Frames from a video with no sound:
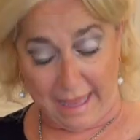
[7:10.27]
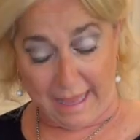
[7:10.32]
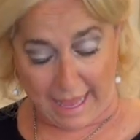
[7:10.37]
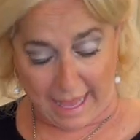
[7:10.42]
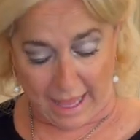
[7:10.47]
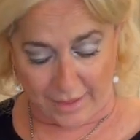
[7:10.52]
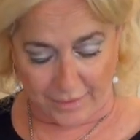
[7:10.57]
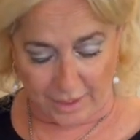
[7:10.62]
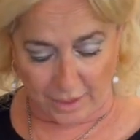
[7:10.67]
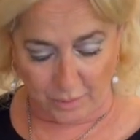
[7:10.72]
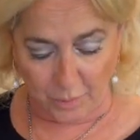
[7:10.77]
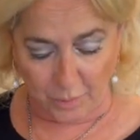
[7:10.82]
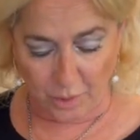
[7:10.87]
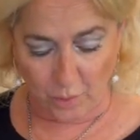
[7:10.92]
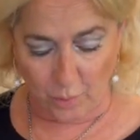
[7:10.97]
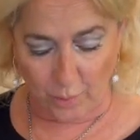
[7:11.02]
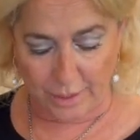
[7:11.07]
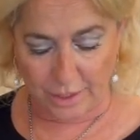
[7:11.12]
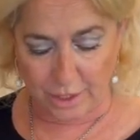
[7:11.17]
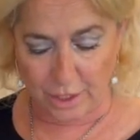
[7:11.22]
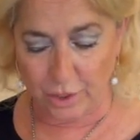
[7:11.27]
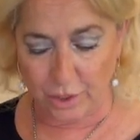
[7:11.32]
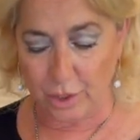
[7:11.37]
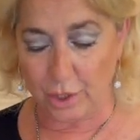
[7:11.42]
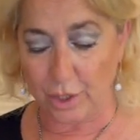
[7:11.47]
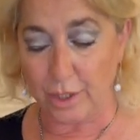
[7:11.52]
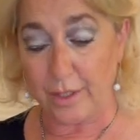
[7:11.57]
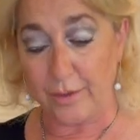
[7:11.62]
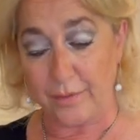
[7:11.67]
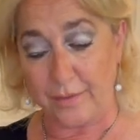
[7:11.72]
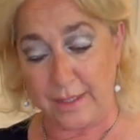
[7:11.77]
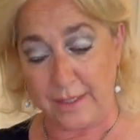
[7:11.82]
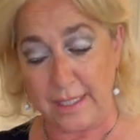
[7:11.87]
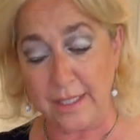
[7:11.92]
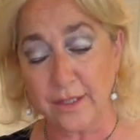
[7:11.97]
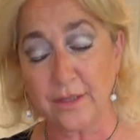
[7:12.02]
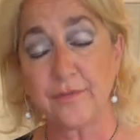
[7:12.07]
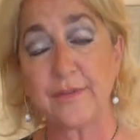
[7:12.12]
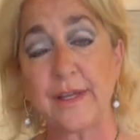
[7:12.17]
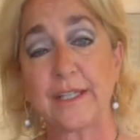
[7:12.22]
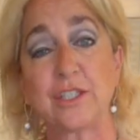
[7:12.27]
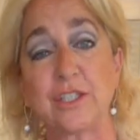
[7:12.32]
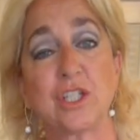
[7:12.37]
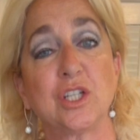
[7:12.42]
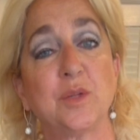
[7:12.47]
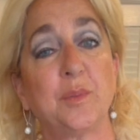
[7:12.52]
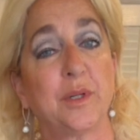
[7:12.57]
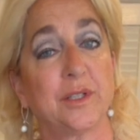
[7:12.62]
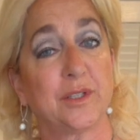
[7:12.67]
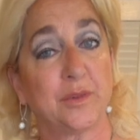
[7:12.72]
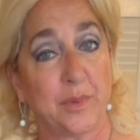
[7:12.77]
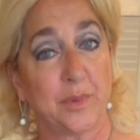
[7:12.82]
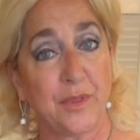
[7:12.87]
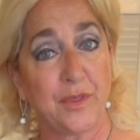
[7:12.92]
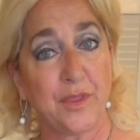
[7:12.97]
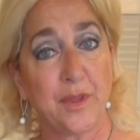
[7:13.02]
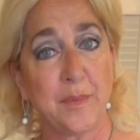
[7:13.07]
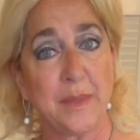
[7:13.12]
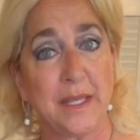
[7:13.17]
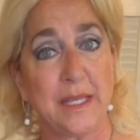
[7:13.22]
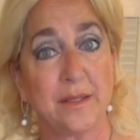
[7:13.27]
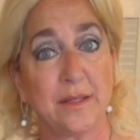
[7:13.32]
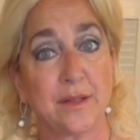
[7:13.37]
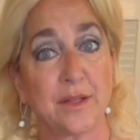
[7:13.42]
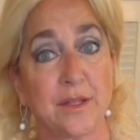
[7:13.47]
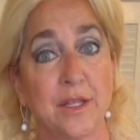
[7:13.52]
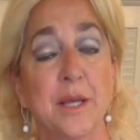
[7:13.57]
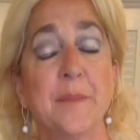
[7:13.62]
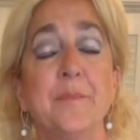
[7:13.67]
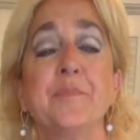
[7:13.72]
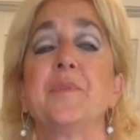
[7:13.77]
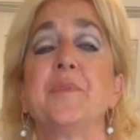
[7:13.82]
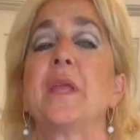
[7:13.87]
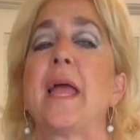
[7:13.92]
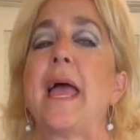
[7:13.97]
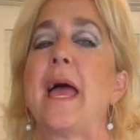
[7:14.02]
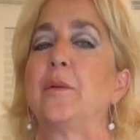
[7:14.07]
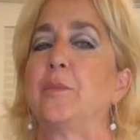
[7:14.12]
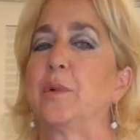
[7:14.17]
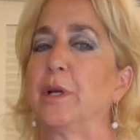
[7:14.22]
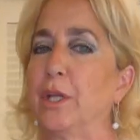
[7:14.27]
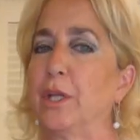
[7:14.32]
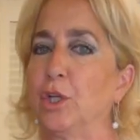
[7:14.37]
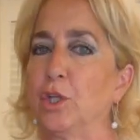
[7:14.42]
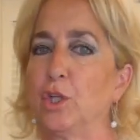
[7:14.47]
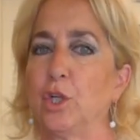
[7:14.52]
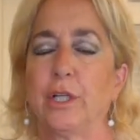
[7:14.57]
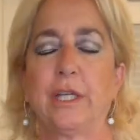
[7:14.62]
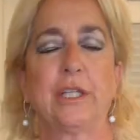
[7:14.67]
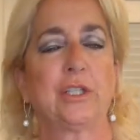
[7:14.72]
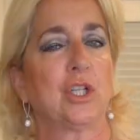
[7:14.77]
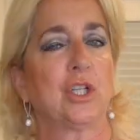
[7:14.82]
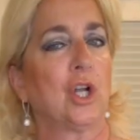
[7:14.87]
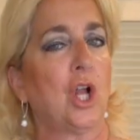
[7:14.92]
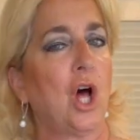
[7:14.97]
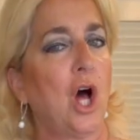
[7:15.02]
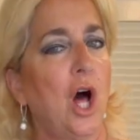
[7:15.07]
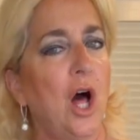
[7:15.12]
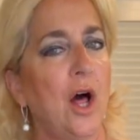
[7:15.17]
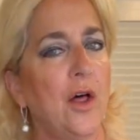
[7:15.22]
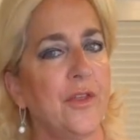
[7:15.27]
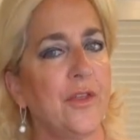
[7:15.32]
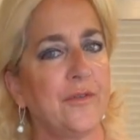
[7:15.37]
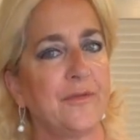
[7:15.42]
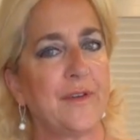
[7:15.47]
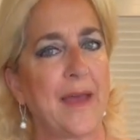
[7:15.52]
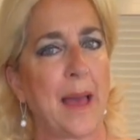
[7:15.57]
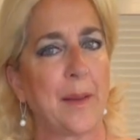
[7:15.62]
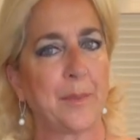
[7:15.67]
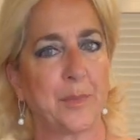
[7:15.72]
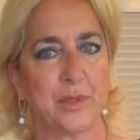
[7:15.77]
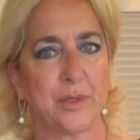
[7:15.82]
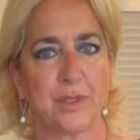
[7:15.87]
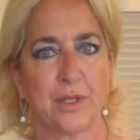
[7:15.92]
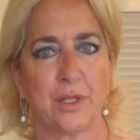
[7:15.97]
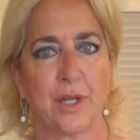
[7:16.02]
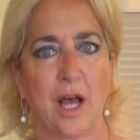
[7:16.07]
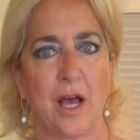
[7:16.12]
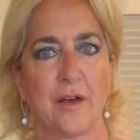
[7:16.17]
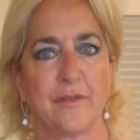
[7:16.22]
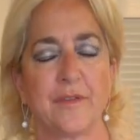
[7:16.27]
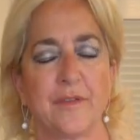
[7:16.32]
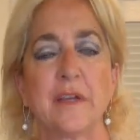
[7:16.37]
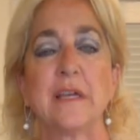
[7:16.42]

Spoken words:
And then we're going to cook these vegetables with the meats, and we're going to cook it till all the fat burns off.